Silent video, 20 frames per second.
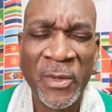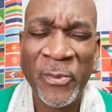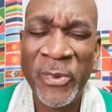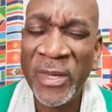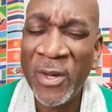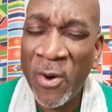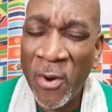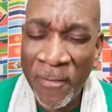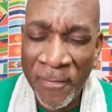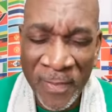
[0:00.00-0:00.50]

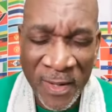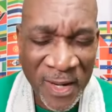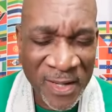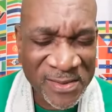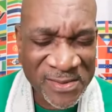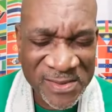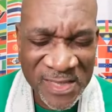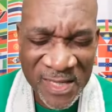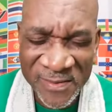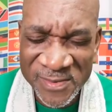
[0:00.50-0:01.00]
we humble
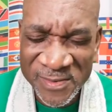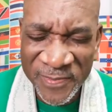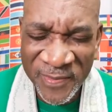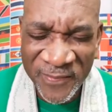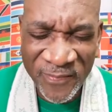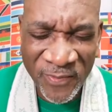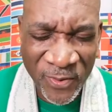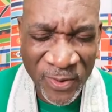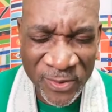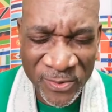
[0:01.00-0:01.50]
ourselves
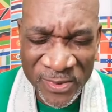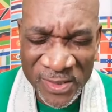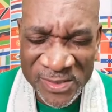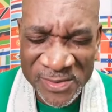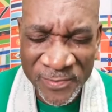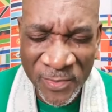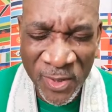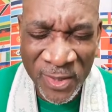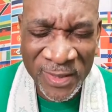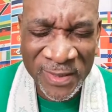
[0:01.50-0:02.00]
before you
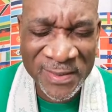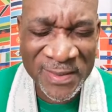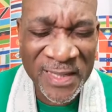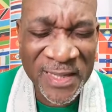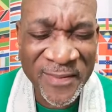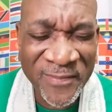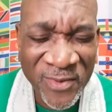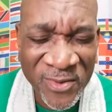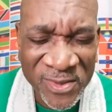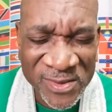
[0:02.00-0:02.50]
this morning.
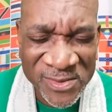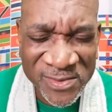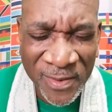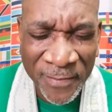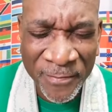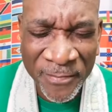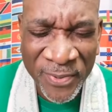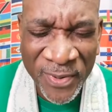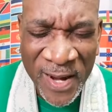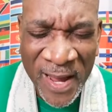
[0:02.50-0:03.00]
Deliver us
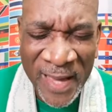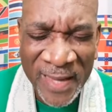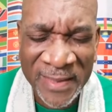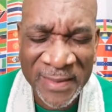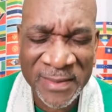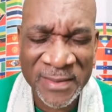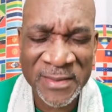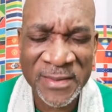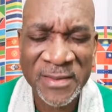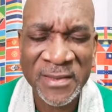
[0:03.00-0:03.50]
from
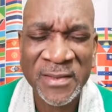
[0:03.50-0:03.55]
pride.